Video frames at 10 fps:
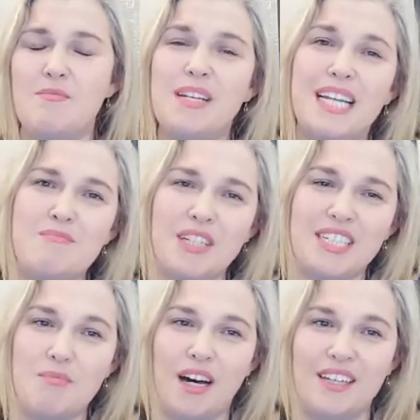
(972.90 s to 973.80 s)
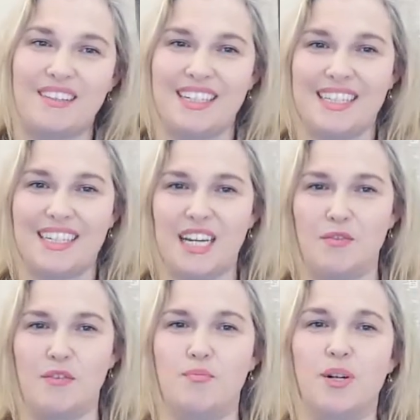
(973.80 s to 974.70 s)
And a bit like Monty Python in the
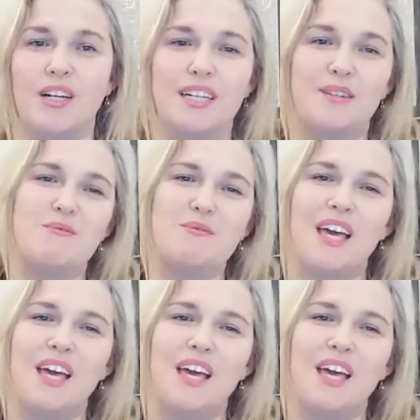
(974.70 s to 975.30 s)
life of Brian,